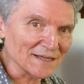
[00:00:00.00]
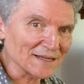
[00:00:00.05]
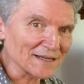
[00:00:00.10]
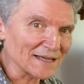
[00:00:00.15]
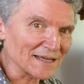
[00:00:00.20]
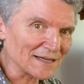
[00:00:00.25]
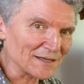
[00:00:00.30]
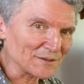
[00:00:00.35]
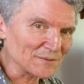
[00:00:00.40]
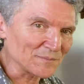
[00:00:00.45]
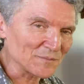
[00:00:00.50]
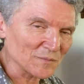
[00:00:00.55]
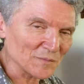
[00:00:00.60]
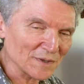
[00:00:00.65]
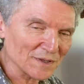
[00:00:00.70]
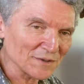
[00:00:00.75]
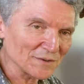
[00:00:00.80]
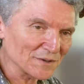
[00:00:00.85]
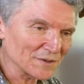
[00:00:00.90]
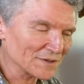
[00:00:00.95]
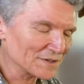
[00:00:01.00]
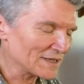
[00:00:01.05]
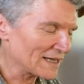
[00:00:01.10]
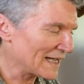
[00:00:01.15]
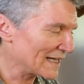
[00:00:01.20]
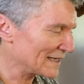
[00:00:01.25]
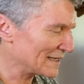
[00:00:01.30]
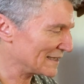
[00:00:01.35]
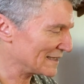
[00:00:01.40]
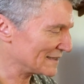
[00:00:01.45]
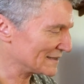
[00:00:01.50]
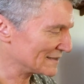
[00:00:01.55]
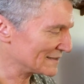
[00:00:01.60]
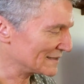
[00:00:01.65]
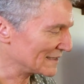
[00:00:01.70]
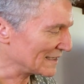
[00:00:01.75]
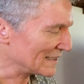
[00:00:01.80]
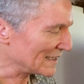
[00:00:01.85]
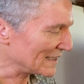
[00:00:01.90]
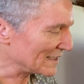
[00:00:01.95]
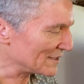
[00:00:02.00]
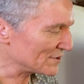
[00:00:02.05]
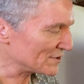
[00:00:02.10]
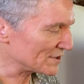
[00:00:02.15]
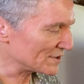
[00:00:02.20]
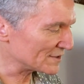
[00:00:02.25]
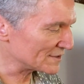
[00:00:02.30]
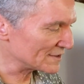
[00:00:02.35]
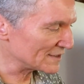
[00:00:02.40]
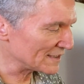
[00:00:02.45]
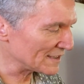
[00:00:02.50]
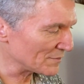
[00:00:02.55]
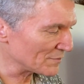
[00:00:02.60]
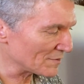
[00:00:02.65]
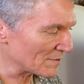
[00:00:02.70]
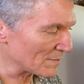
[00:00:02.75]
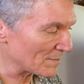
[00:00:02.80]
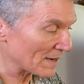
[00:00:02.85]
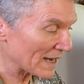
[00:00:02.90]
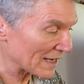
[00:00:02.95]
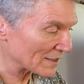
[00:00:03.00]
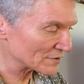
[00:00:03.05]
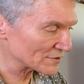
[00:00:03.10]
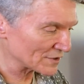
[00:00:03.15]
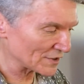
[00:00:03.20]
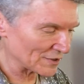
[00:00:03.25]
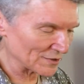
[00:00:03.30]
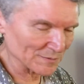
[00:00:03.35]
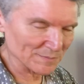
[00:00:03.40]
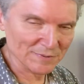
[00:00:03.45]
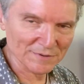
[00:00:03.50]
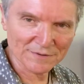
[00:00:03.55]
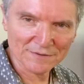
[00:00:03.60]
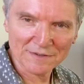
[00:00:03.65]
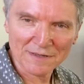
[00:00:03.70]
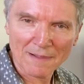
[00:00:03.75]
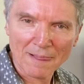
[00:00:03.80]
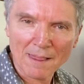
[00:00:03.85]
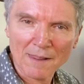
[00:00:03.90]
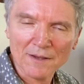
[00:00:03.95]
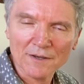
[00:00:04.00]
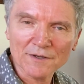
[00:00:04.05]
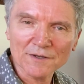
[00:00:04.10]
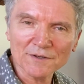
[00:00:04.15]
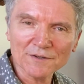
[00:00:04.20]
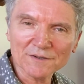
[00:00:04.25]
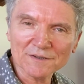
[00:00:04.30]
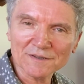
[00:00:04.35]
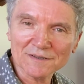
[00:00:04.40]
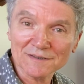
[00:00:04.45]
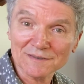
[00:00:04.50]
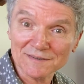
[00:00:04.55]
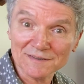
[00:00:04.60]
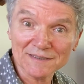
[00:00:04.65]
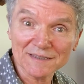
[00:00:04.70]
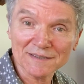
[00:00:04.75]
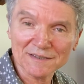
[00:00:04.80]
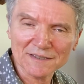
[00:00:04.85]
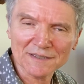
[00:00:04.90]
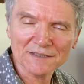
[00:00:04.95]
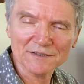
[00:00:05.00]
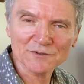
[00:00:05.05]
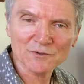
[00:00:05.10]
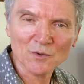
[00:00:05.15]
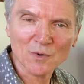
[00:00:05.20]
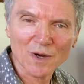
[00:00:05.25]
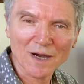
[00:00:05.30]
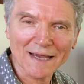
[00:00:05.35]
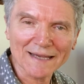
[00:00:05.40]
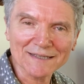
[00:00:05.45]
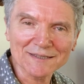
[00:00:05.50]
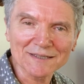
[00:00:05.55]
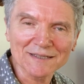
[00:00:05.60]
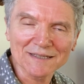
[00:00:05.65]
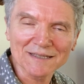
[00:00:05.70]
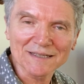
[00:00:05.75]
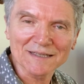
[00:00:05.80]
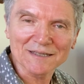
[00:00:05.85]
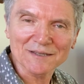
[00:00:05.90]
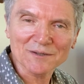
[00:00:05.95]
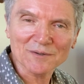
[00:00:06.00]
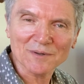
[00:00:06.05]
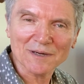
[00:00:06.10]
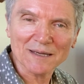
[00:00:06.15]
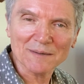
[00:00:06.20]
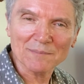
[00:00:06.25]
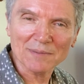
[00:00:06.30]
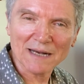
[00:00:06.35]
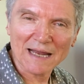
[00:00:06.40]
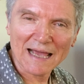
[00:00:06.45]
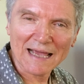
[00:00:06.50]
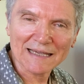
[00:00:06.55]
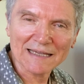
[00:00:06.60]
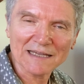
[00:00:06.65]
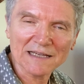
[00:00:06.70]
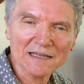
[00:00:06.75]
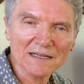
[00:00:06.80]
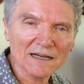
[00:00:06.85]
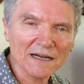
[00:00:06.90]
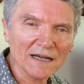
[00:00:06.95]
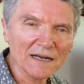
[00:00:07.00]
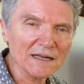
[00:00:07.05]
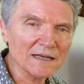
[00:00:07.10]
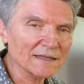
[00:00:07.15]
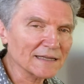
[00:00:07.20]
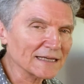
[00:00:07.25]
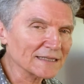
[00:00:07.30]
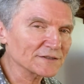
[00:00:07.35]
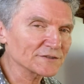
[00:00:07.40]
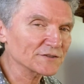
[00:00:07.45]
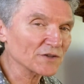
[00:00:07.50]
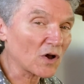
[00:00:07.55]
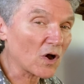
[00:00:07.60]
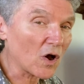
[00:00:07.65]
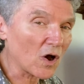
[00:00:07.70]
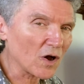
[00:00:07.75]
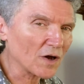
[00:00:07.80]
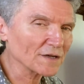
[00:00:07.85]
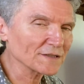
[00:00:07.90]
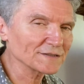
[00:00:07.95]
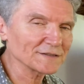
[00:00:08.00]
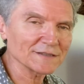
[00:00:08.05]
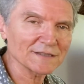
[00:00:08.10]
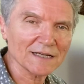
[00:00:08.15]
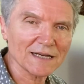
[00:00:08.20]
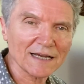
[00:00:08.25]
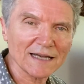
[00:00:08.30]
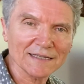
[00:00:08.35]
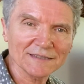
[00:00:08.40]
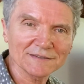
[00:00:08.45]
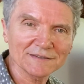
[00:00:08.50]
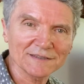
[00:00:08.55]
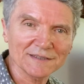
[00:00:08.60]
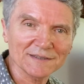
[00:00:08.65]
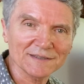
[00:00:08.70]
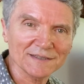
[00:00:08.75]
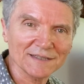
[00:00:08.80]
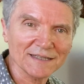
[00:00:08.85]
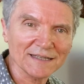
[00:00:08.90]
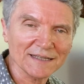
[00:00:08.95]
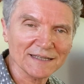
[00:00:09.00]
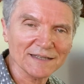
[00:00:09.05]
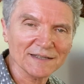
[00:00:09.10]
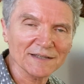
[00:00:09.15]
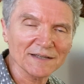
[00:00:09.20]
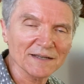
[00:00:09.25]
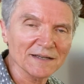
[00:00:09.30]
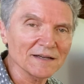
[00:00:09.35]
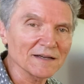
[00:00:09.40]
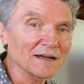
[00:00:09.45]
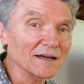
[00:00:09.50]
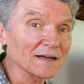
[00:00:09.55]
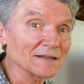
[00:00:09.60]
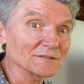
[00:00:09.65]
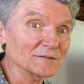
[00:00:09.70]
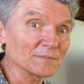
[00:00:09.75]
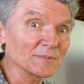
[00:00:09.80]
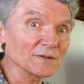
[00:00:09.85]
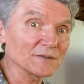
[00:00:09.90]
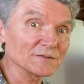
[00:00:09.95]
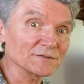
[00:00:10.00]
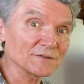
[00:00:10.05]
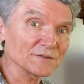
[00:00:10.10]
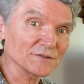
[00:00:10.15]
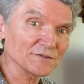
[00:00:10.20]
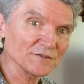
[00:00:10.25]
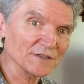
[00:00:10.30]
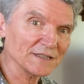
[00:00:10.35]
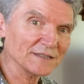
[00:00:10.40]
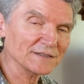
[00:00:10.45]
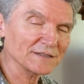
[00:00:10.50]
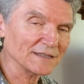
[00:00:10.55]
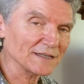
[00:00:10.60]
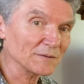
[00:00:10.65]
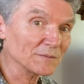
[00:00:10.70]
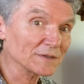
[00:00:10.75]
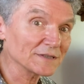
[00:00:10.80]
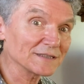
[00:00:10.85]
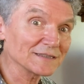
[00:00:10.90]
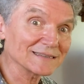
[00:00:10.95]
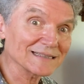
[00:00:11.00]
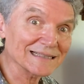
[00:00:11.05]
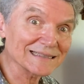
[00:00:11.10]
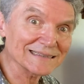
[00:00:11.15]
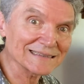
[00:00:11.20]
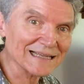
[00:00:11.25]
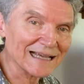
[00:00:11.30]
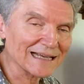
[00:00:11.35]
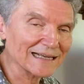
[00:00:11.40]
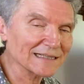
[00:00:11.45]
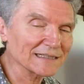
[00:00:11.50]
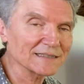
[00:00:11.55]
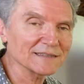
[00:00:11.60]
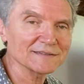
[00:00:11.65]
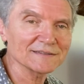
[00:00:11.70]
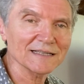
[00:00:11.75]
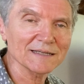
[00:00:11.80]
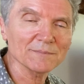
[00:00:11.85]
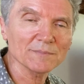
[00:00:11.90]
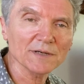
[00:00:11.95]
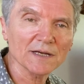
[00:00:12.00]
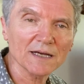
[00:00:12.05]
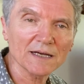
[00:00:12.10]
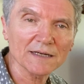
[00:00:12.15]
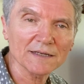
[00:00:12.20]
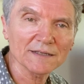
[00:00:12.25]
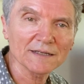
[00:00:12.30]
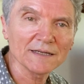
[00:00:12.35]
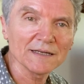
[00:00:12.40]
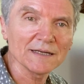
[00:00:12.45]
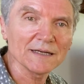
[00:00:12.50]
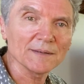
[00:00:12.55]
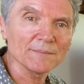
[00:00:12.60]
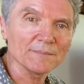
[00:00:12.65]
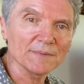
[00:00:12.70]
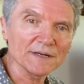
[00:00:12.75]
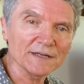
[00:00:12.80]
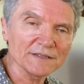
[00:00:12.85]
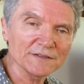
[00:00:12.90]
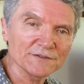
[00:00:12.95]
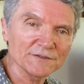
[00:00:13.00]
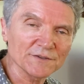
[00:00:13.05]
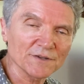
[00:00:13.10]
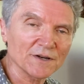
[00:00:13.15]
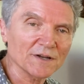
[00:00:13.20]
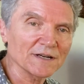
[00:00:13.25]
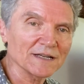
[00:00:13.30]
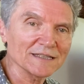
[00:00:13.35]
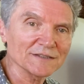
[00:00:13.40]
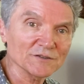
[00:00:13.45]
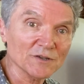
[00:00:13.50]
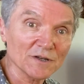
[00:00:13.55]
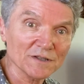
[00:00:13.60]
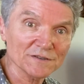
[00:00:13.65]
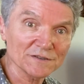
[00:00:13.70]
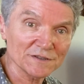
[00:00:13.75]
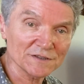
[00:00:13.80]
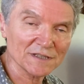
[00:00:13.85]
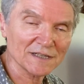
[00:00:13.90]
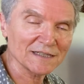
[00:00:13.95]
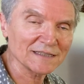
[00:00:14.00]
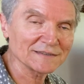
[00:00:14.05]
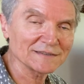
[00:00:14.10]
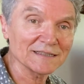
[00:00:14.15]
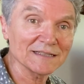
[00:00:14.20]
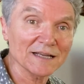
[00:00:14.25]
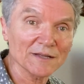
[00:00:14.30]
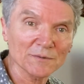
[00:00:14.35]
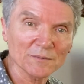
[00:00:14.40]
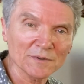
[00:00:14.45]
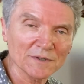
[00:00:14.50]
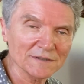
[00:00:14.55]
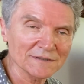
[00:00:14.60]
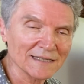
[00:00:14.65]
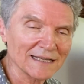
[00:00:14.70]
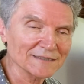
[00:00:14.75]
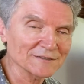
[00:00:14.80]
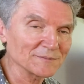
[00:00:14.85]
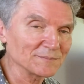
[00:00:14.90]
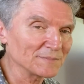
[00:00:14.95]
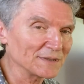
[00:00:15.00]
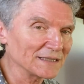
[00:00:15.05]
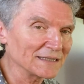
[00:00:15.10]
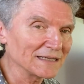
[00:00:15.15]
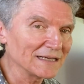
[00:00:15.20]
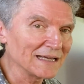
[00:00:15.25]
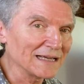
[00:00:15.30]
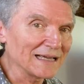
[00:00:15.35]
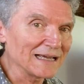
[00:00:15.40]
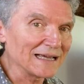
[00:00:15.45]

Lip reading: Now, when you look at this Indian tea we're about to open, you'll see that it's quite black in color. That's oxidized tea, as opposed to green tea, which is exactly the same plant, but is not as oxidized. In other words, hasn't been